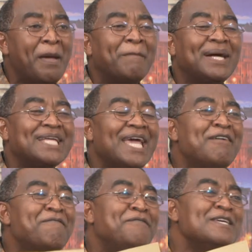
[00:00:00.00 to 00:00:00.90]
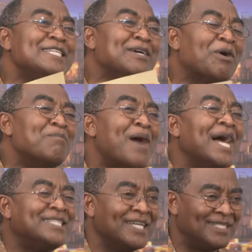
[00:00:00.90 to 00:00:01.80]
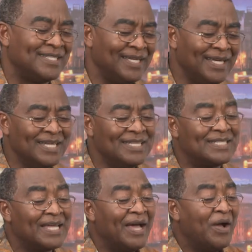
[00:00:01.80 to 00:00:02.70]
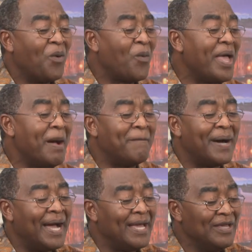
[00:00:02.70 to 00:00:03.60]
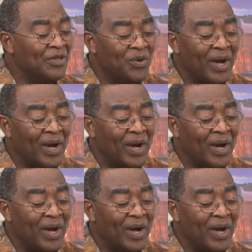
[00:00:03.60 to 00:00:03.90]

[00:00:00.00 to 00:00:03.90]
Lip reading: But a physical budget is whereby you